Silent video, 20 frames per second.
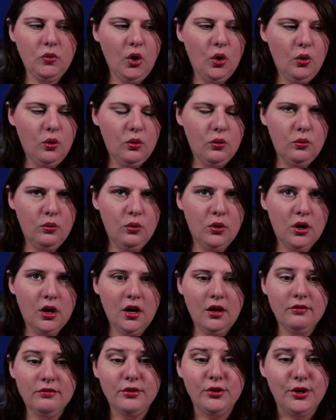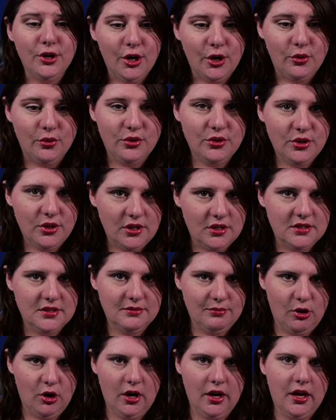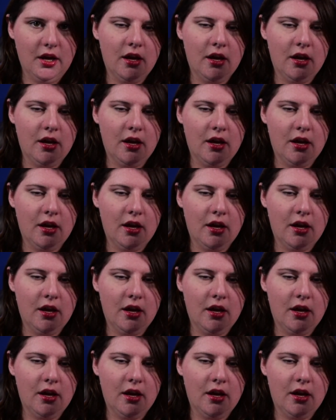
were of note this morning.